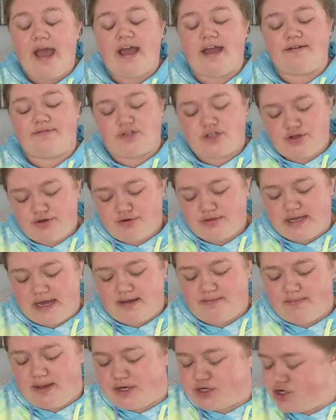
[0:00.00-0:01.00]
I have two
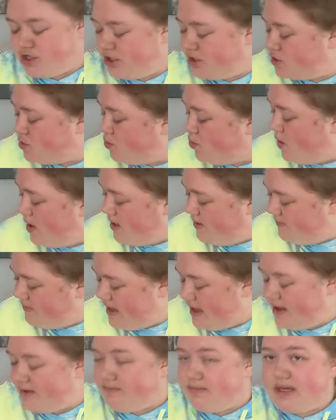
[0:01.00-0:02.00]
tape measures. One of
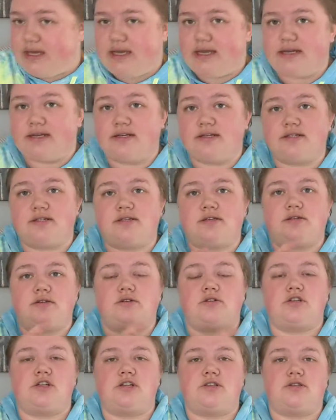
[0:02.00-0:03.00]
them is
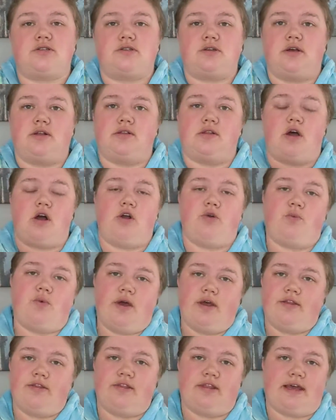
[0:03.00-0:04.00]
just a long
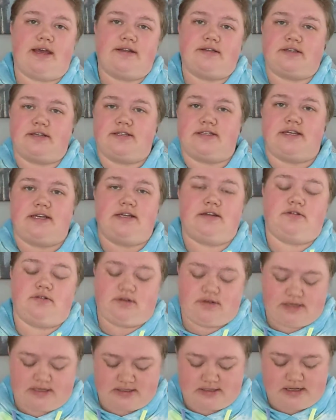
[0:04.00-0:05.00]
one that
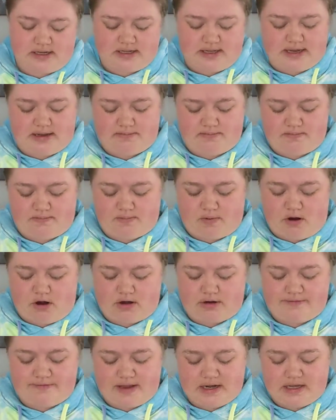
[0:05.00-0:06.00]
it's not like
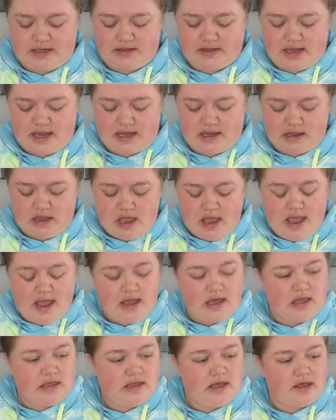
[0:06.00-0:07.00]
part of anything.
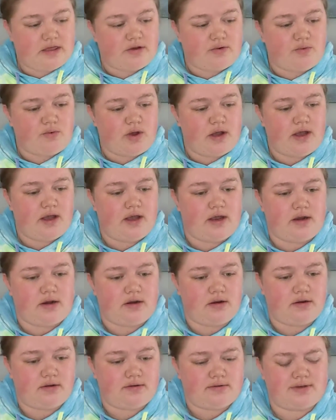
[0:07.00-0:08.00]
And the other one,
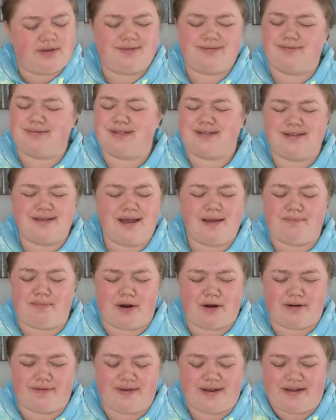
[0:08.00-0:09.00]
it's not
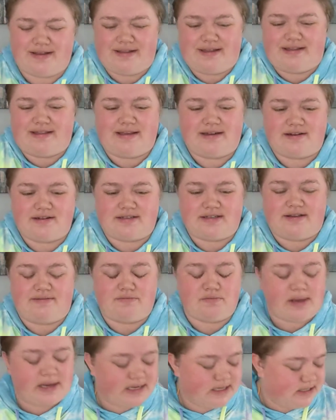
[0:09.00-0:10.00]
part of anything. That doesn't
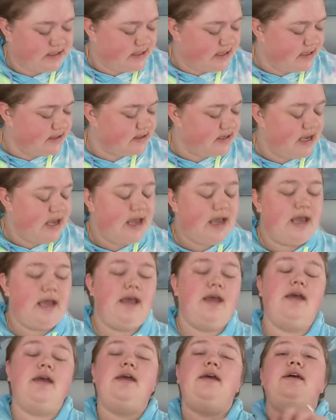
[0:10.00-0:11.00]
even make any sense.
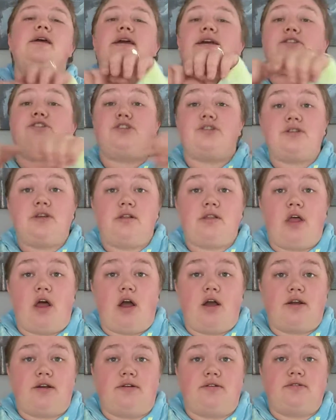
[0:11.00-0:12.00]
It's just a
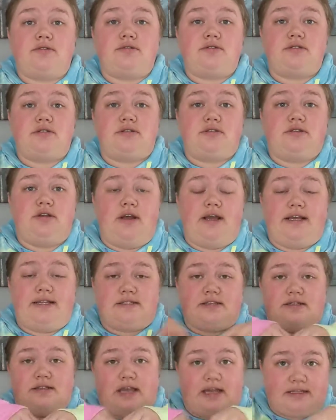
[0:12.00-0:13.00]
long,
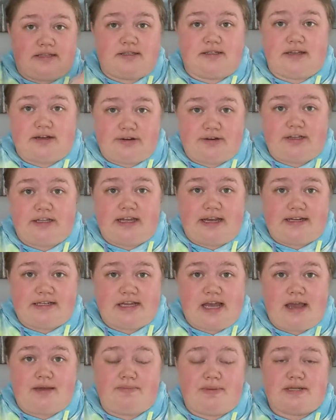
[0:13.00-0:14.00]
it's literally like
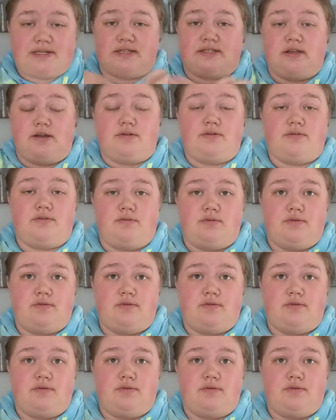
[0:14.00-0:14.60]
tape. It doesn't